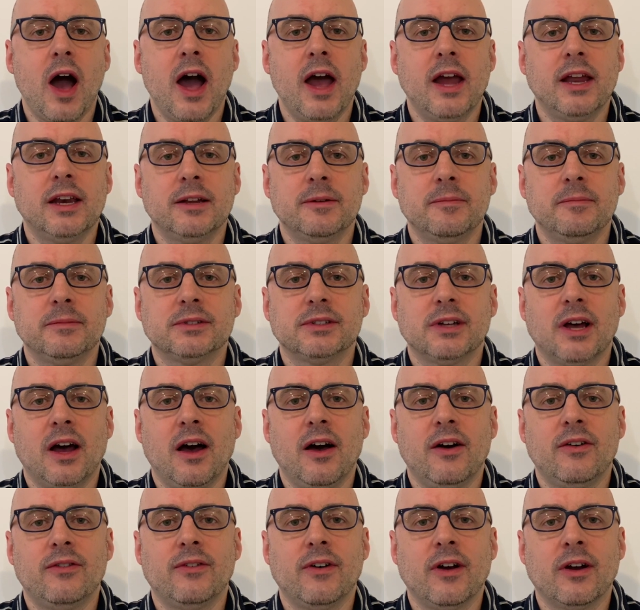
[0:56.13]
items
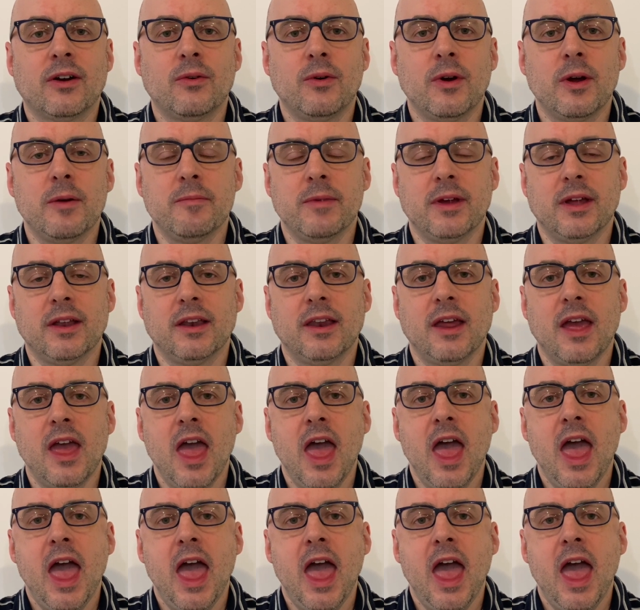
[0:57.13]
of equipment.